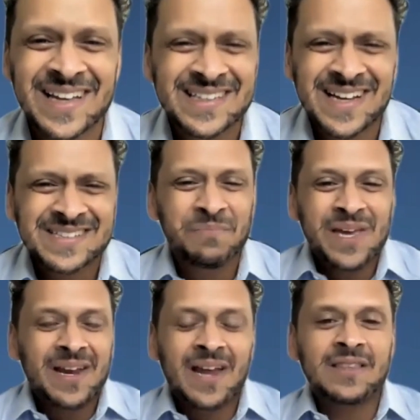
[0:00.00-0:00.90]
it doesn't
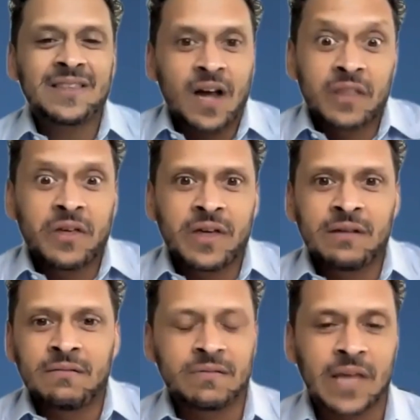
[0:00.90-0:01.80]
mean anything other
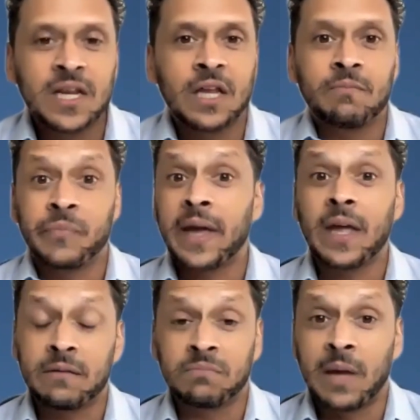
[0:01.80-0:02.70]
than
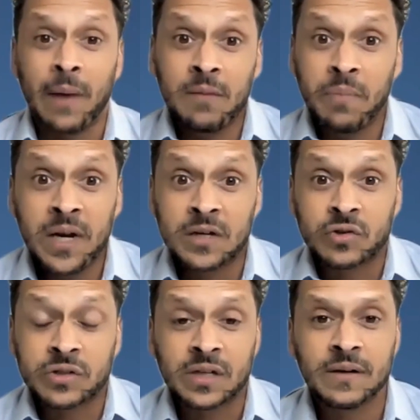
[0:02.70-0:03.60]
they might have been
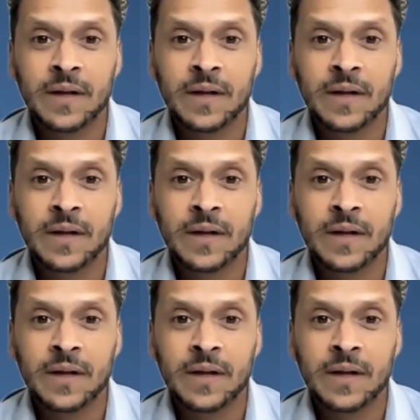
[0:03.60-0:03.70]
interested.